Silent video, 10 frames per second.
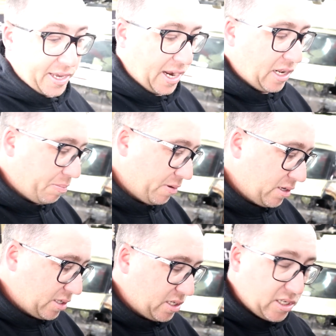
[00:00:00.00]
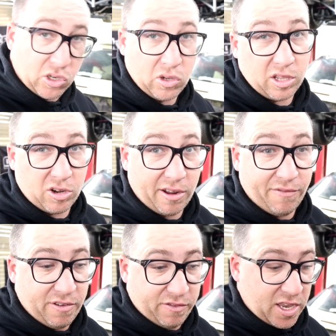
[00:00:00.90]
calipers to suit the
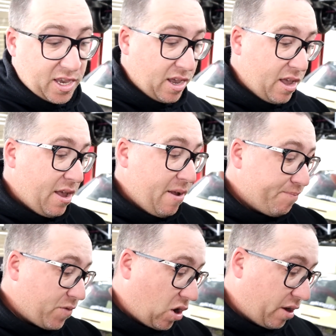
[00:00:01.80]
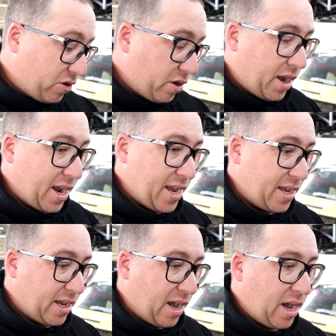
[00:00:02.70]
350. I've got
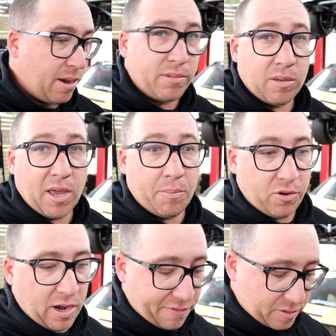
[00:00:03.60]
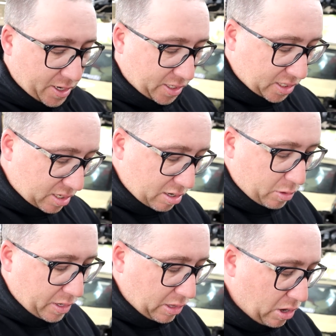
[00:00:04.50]
a hub to be able to put an aftermarket
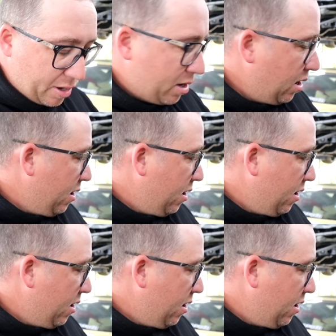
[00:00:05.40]
steering wheel on.